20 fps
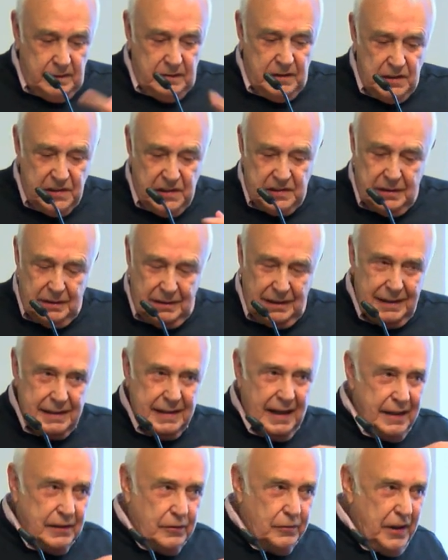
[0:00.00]
just a
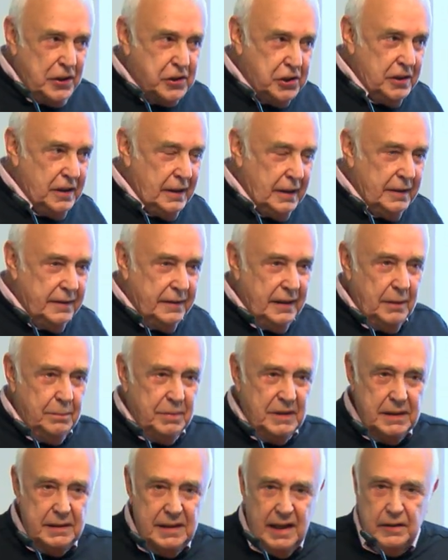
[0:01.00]
digression, I think,
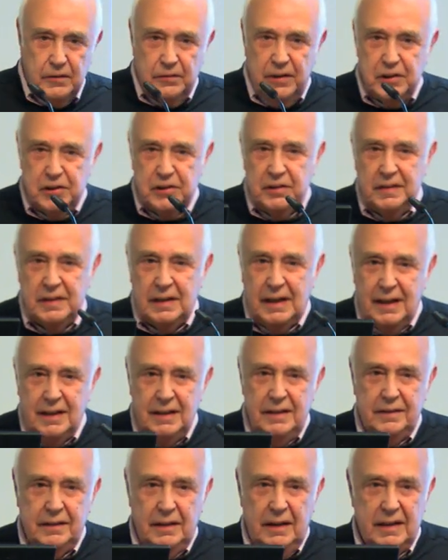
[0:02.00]
but a digression that
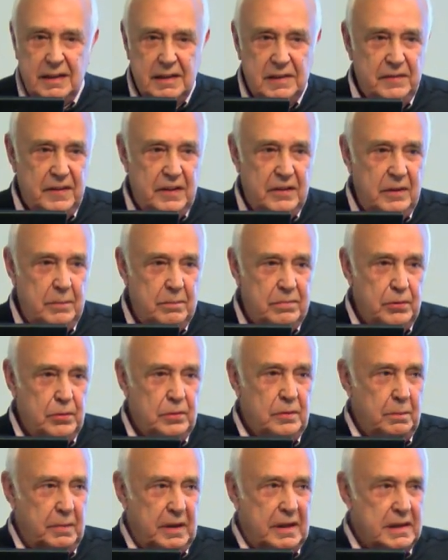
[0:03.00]
I think is very
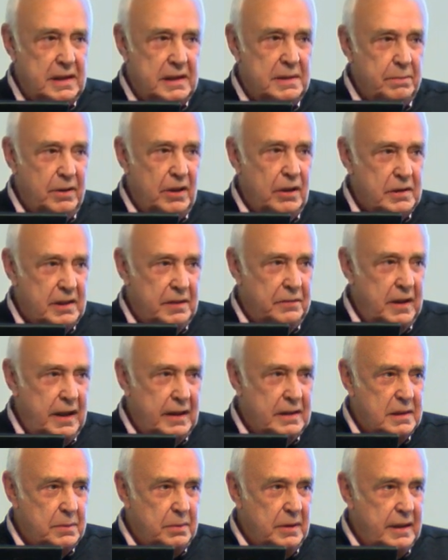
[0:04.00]
important because it's part of the
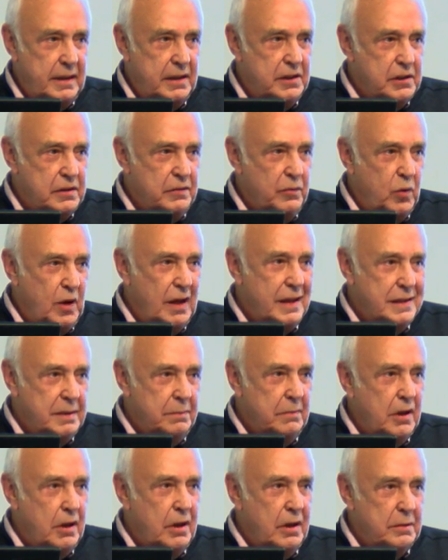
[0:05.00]
explanation of why
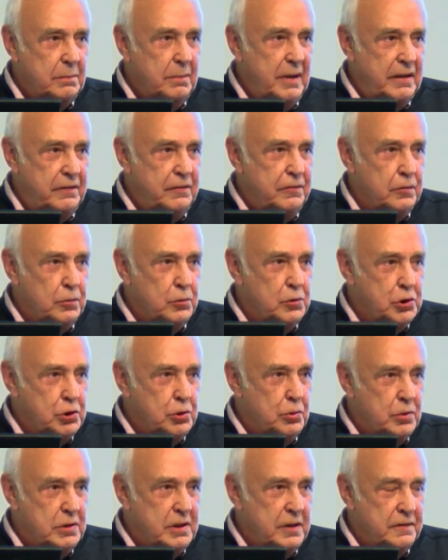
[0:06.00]
demand may fall
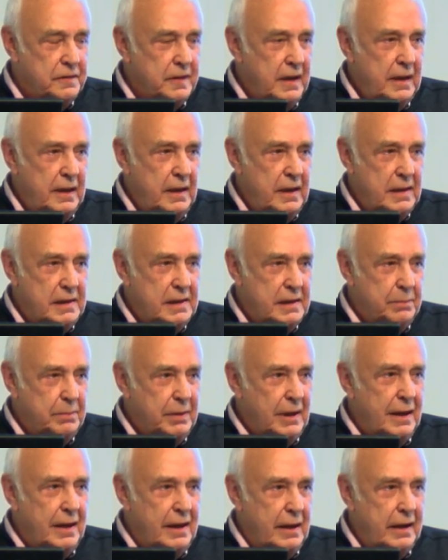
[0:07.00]
short of
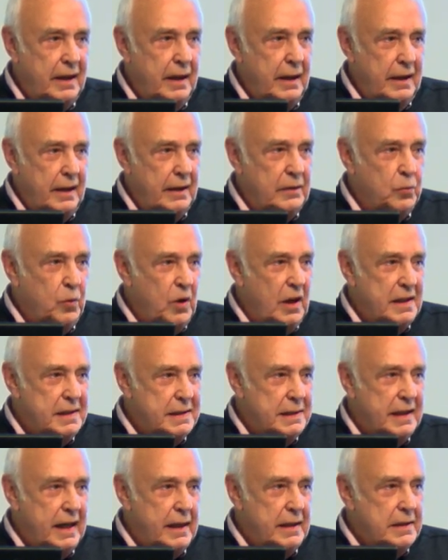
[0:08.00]
supply and why
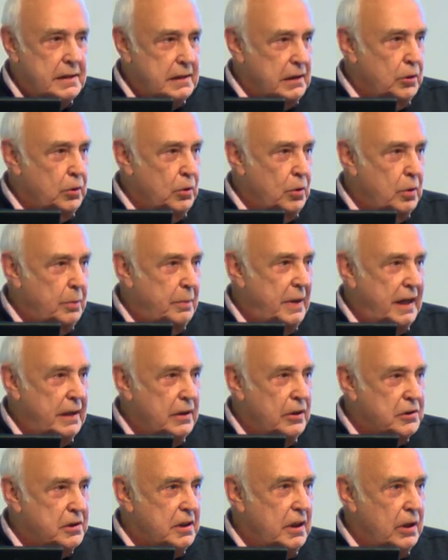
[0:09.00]
Say's law may
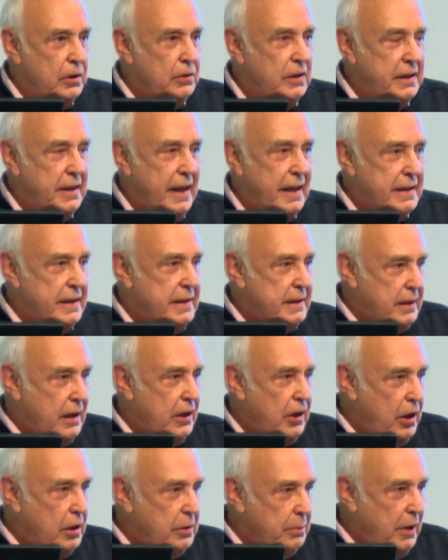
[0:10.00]
not hold, and that is
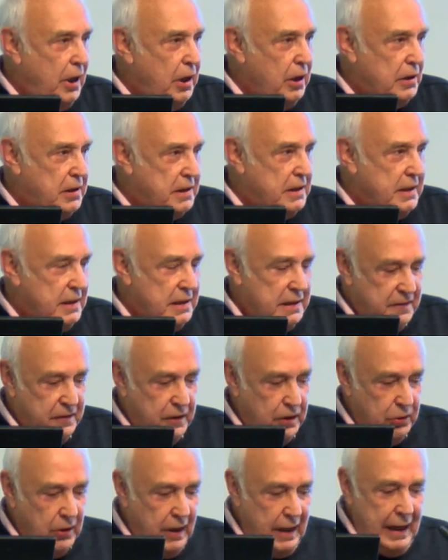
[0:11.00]
Karl Marx's
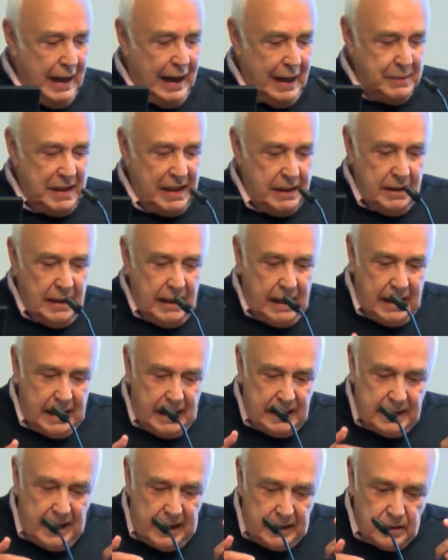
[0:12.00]
view. I mean,
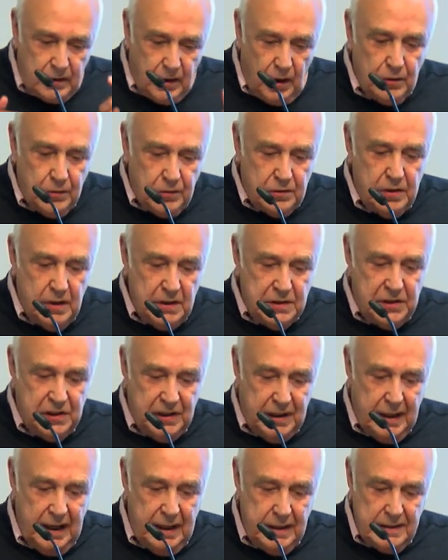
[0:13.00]
in contrast
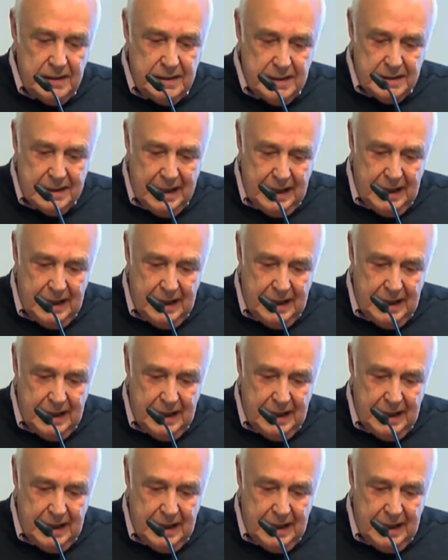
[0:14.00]
to Keynes's